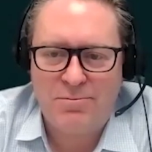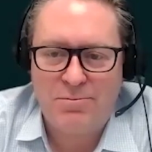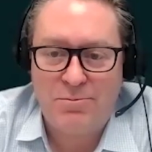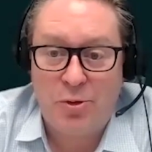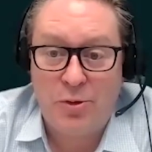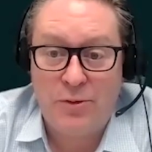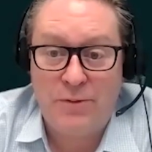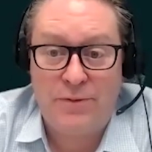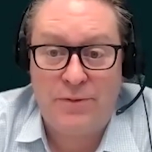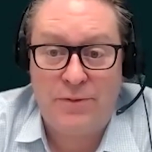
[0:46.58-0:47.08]

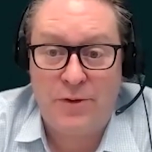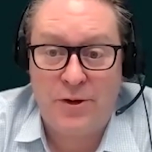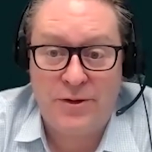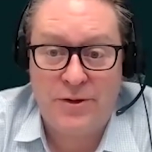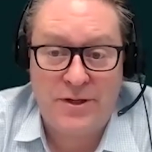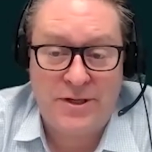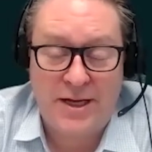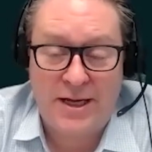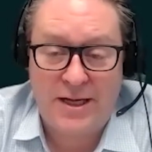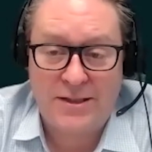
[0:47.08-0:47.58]
moved
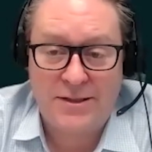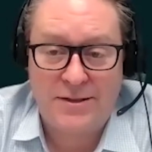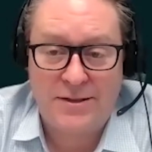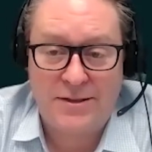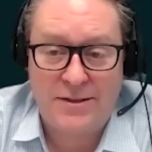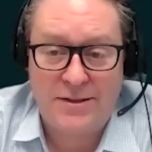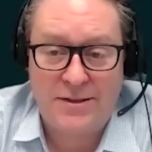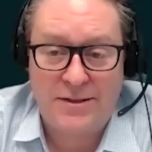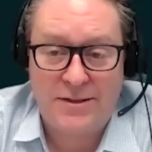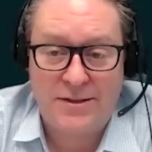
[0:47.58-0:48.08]
further
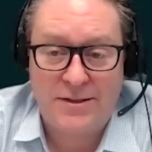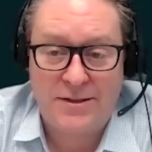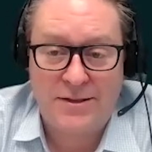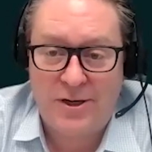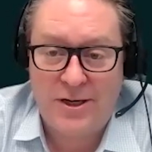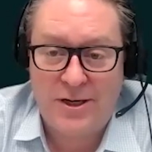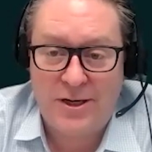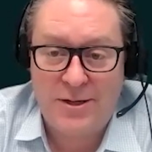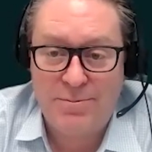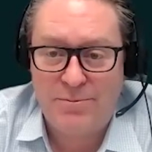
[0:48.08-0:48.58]

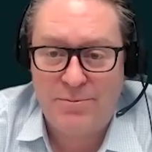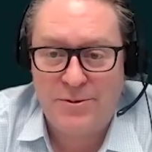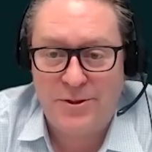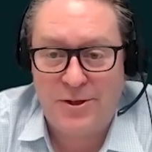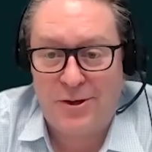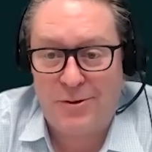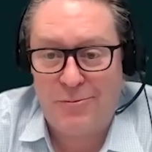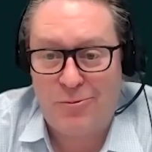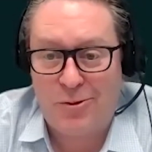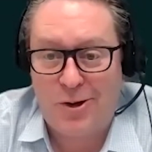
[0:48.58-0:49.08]
downstream, you
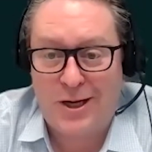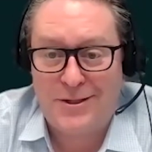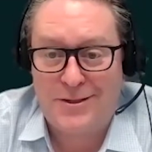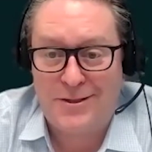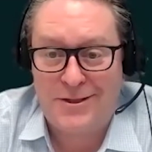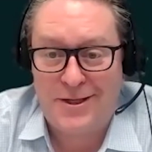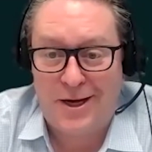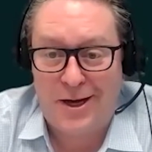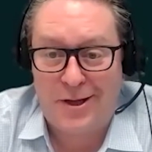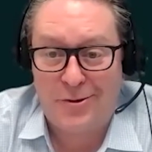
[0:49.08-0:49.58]
know, right
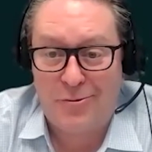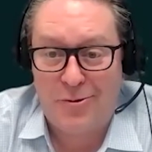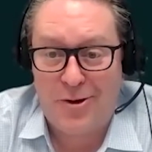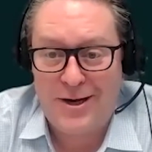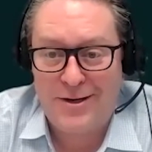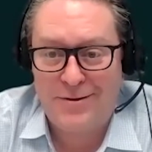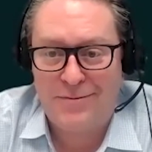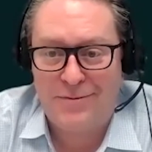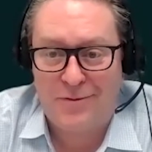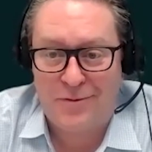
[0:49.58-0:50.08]
to the other
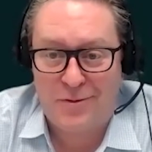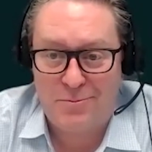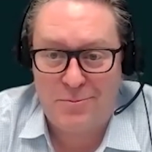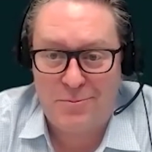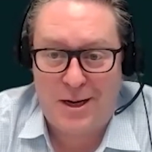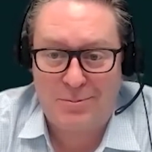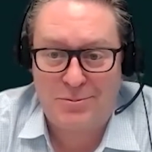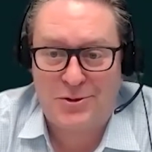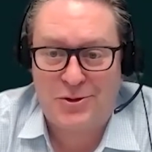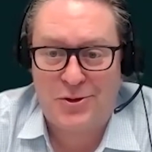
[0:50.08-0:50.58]
end from
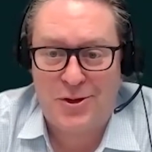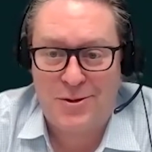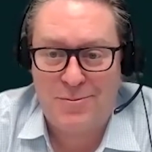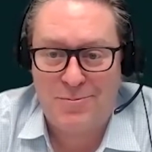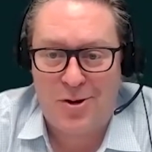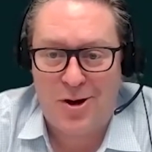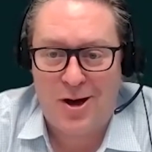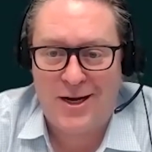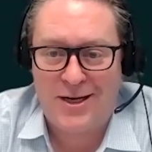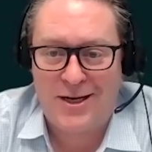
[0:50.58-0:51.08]
upstream
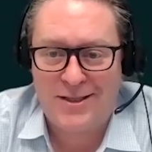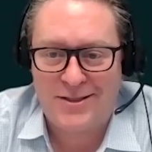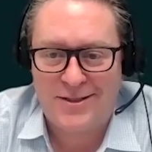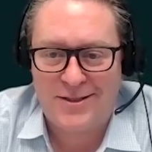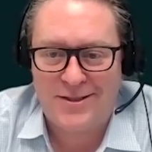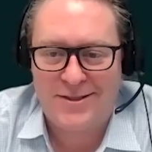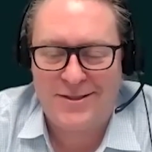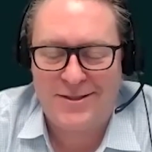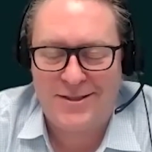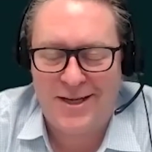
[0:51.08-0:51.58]
mining
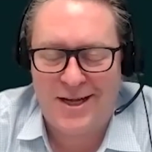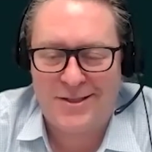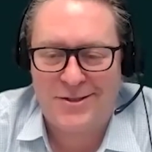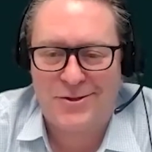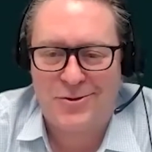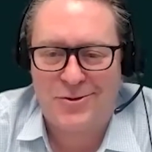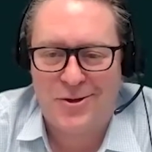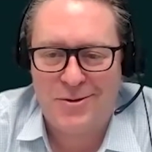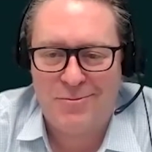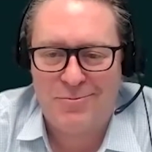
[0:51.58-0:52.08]
to
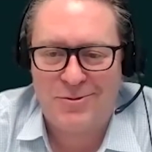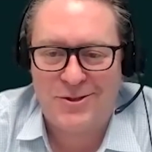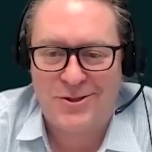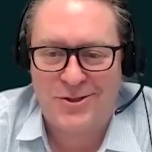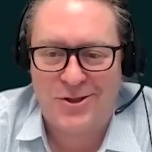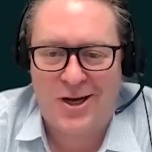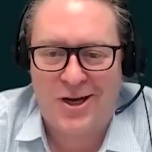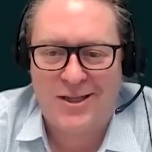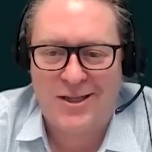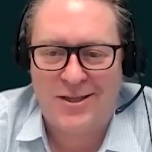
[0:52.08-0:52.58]
downstream
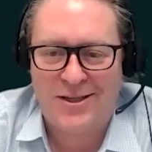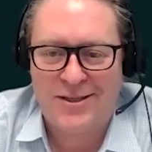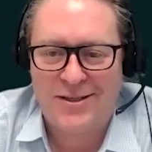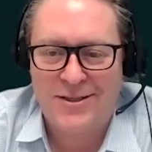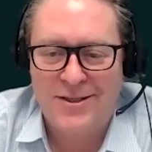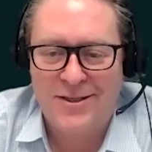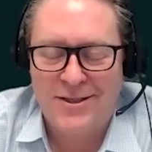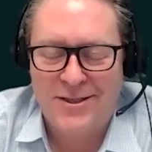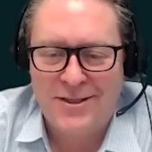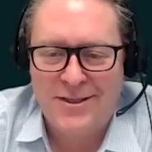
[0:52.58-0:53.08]

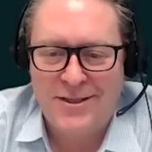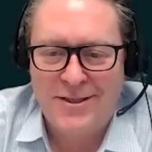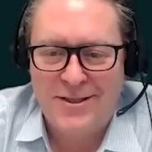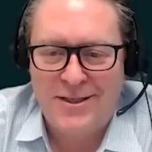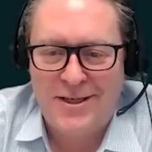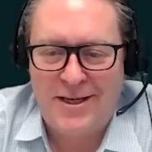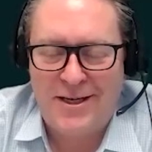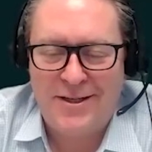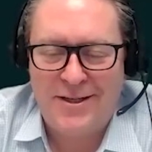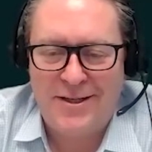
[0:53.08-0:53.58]
recycling.
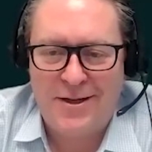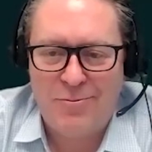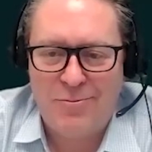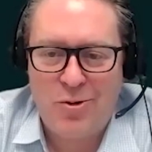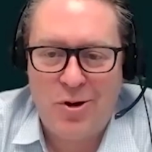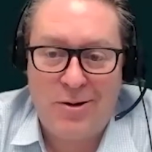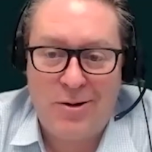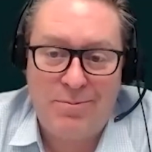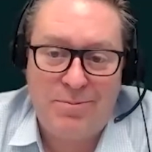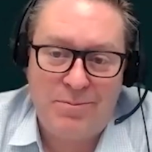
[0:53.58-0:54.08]
And
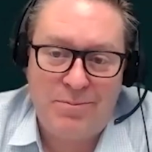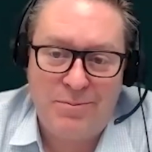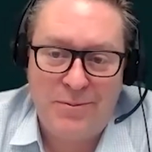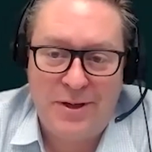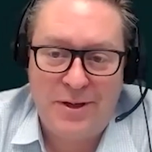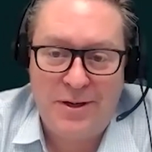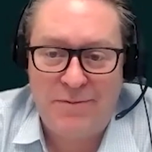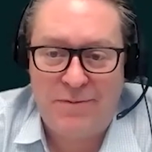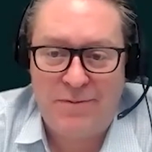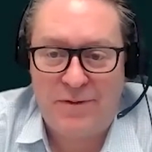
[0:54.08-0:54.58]
then we're
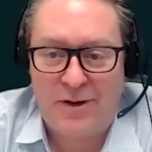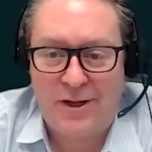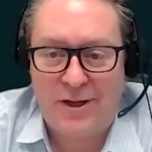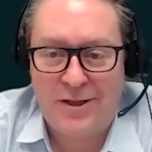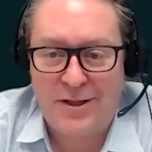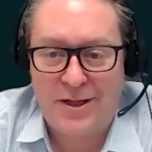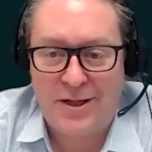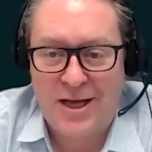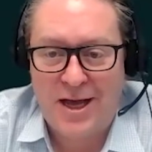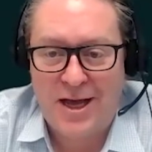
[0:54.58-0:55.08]

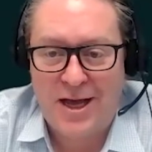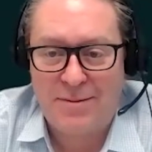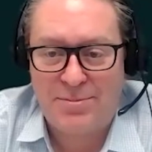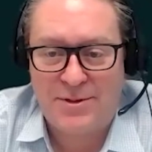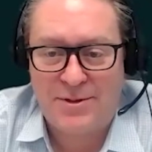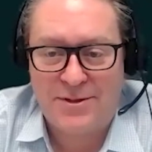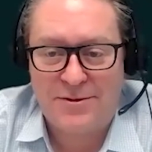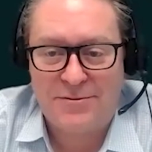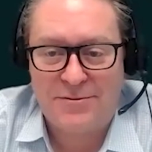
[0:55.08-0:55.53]
infilling the gaps.